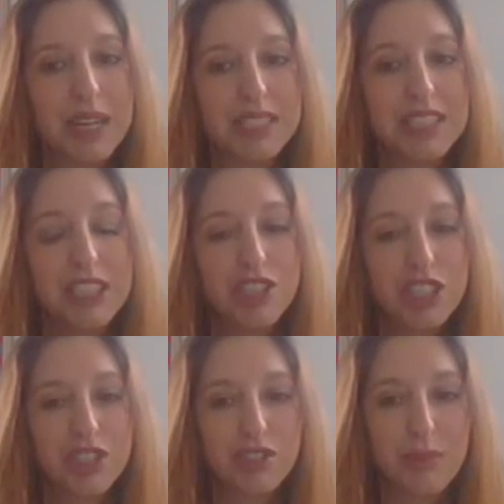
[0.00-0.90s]
But
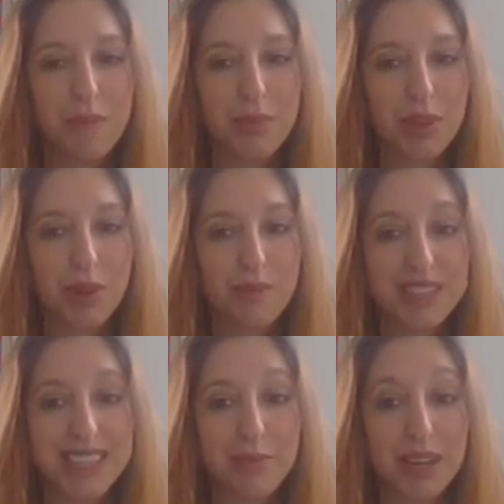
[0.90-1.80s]
just remember that
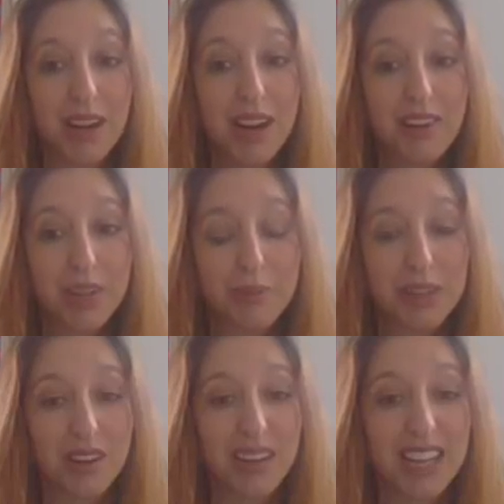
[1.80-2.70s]
obviously by hiring a
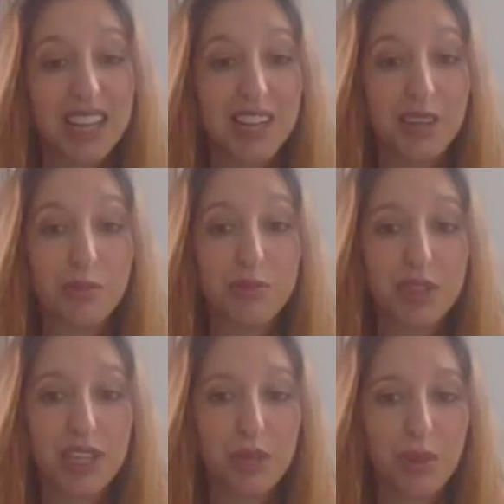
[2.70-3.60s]
PR, it can help
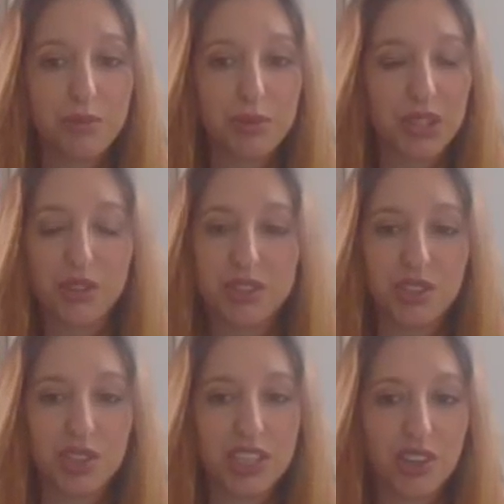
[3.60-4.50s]
free you up to
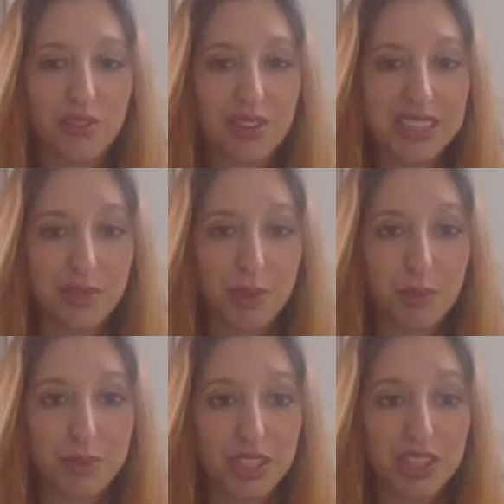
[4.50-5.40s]
concentrate on the rest of
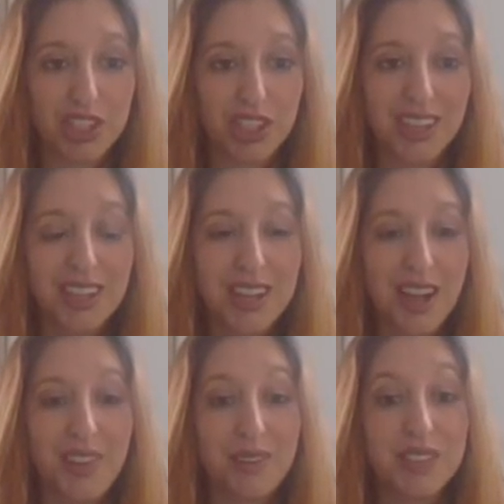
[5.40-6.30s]
your production.
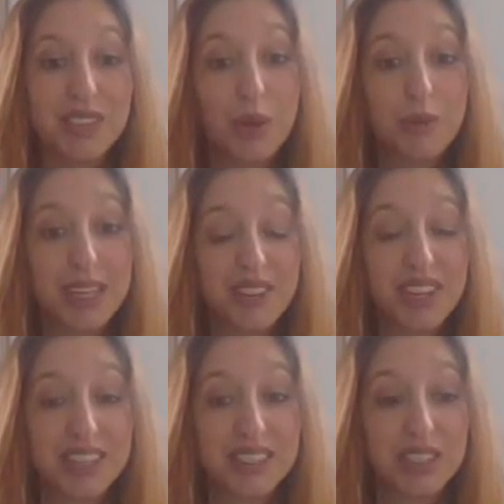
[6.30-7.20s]
And there are so many
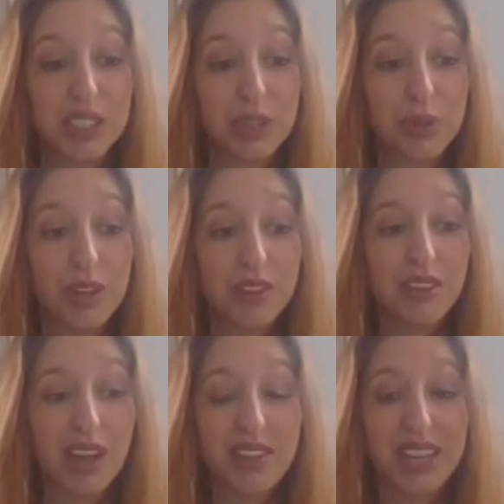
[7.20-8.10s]
things to do
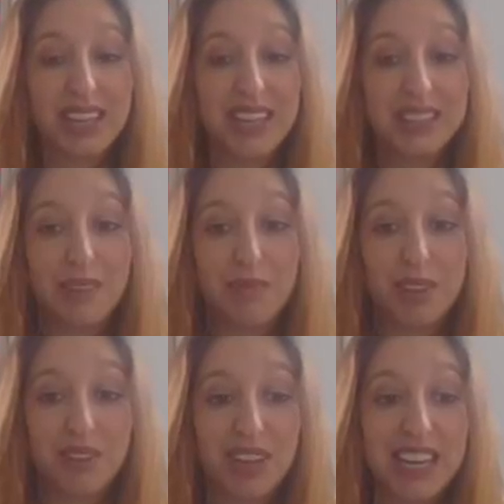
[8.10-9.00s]
that I think that's
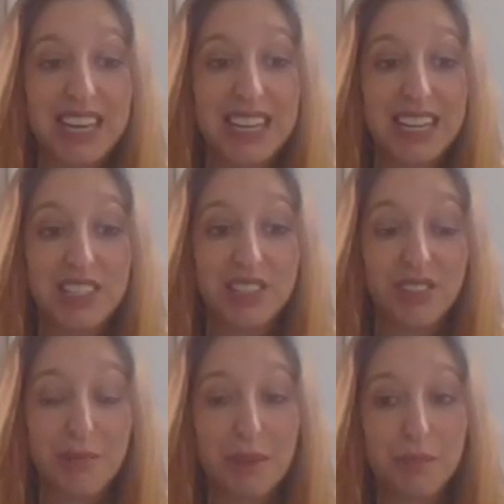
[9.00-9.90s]
something really key to
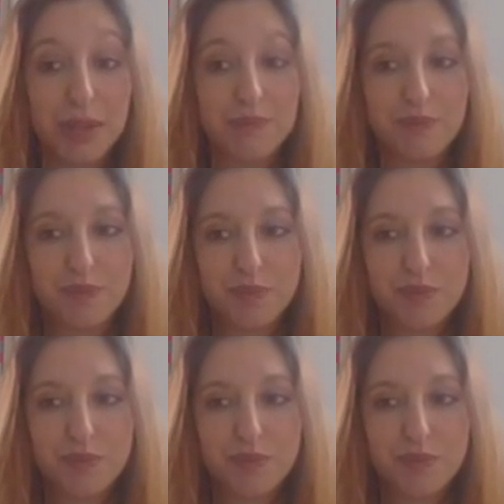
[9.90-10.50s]
remember.